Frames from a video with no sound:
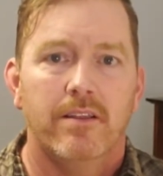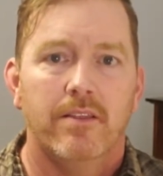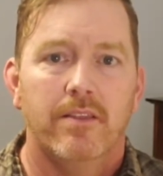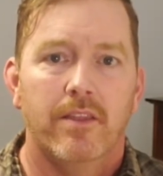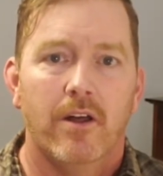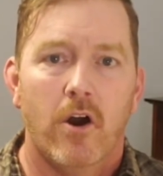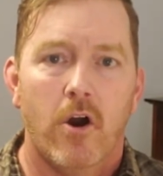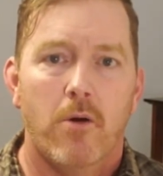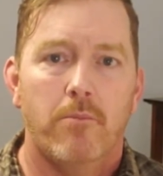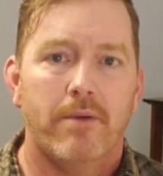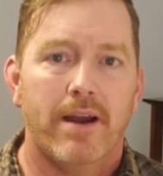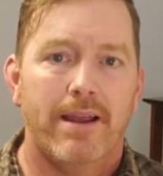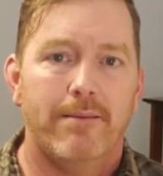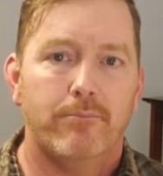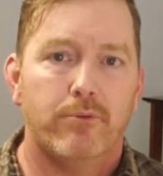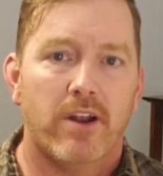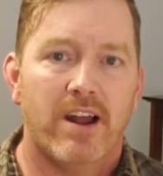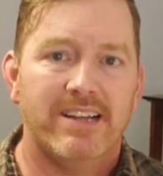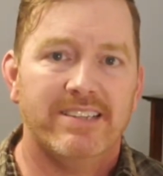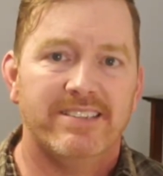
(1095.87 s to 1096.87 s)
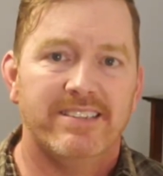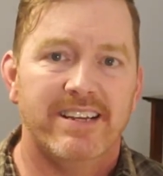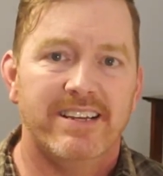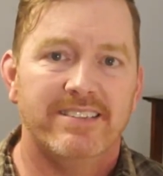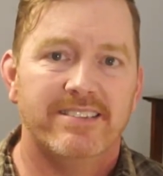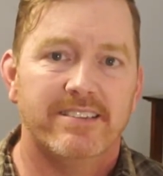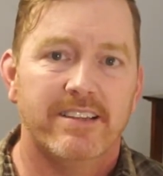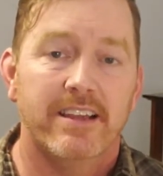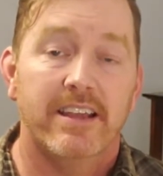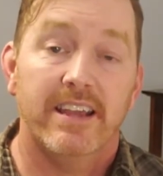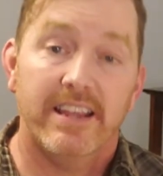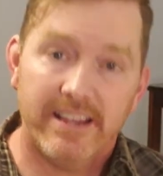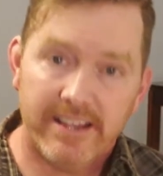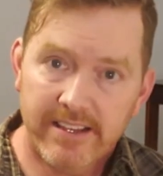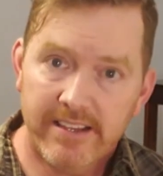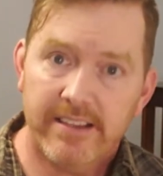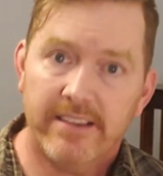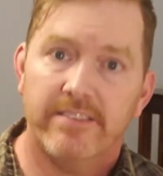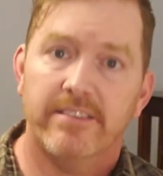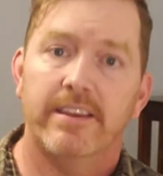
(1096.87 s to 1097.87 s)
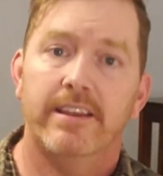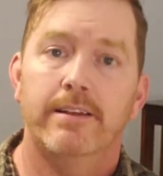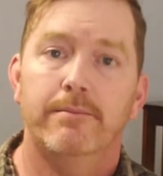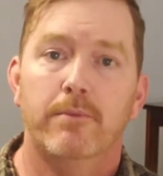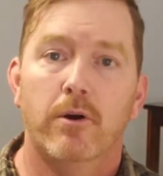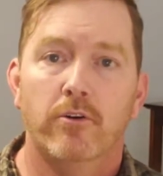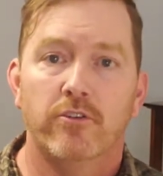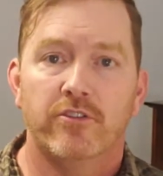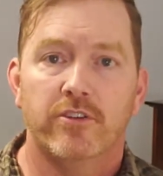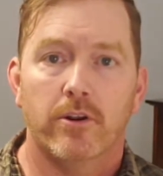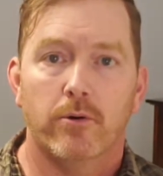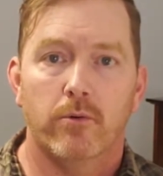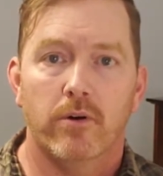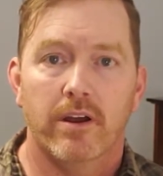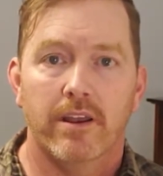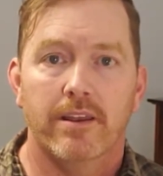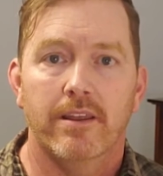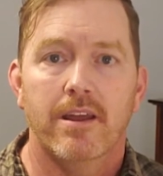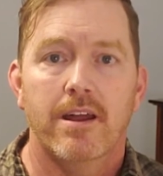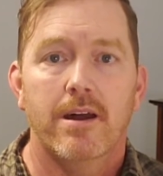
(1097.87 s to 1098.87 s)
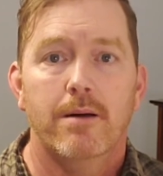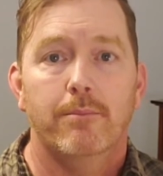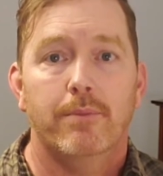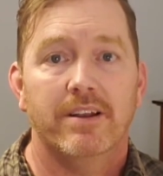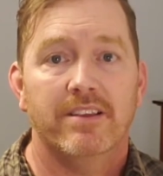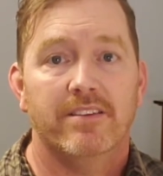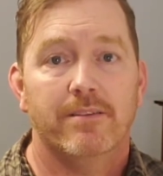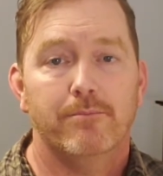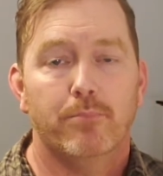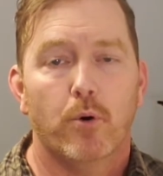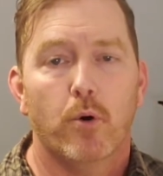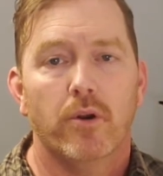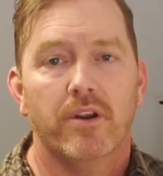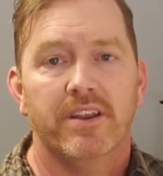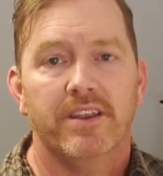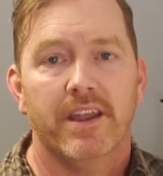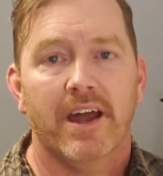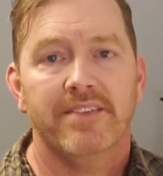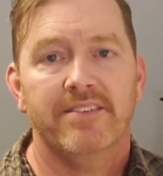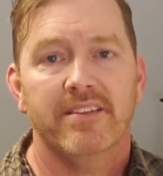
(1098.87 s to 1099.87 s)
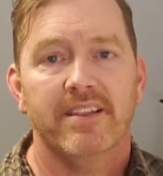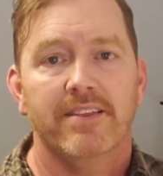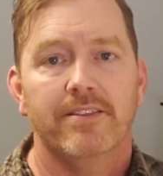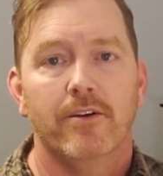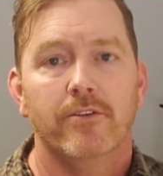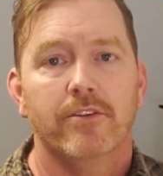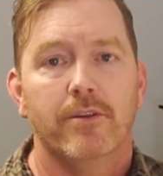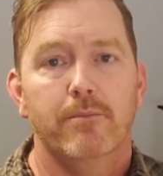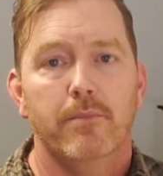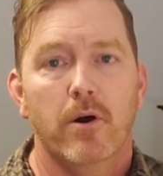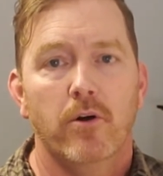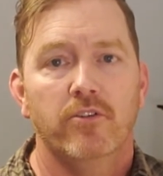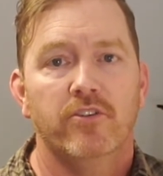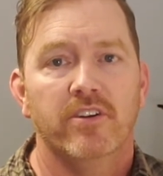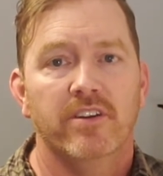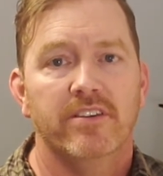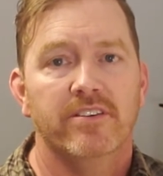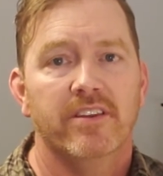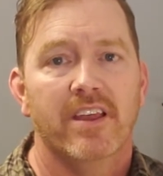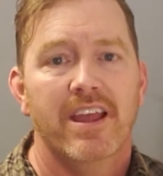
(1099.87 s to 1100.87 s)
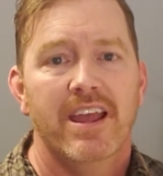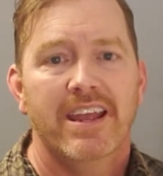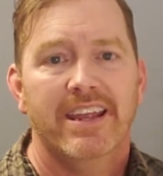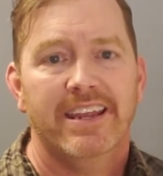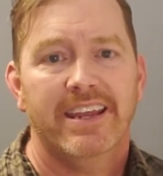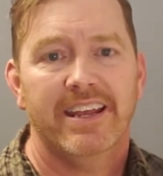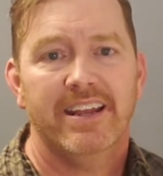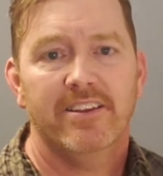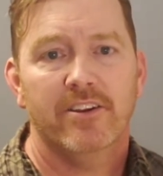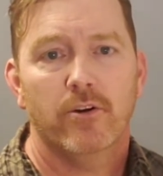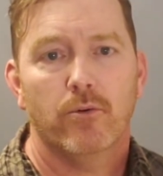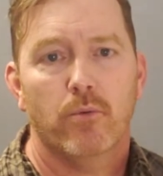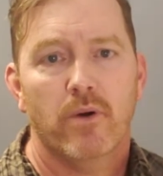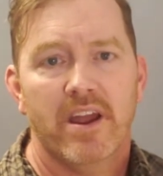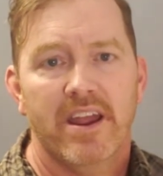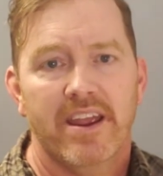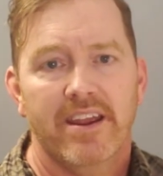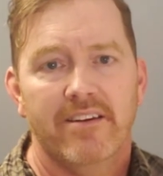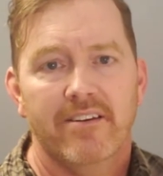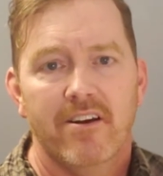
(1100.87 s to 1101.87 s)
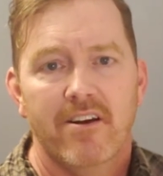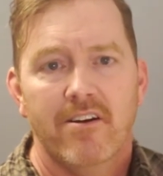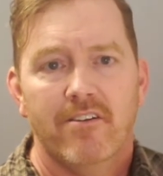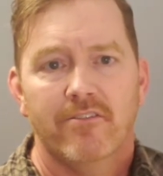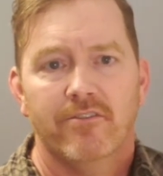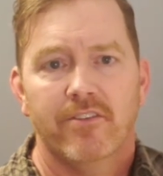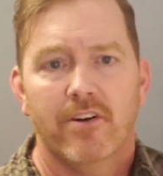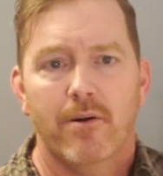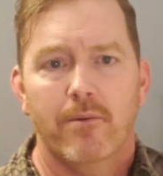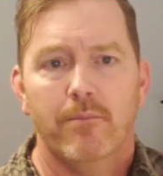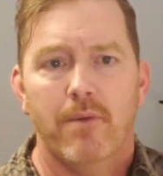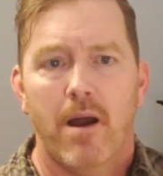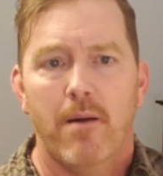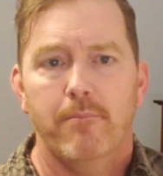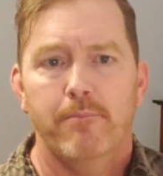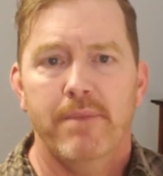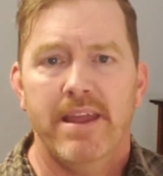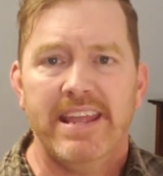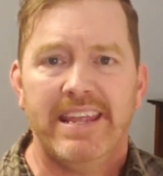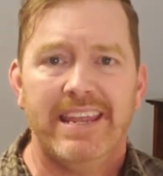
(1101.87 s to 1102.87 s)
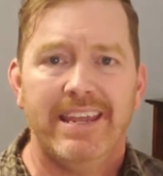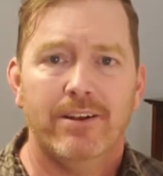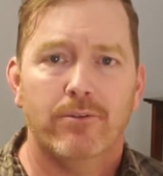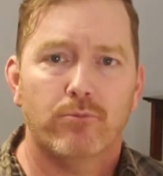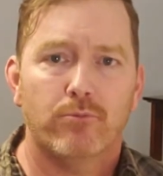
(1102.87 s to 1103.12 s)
the home buying process is an emotional one, but it's important not to let those emotions get in your way from making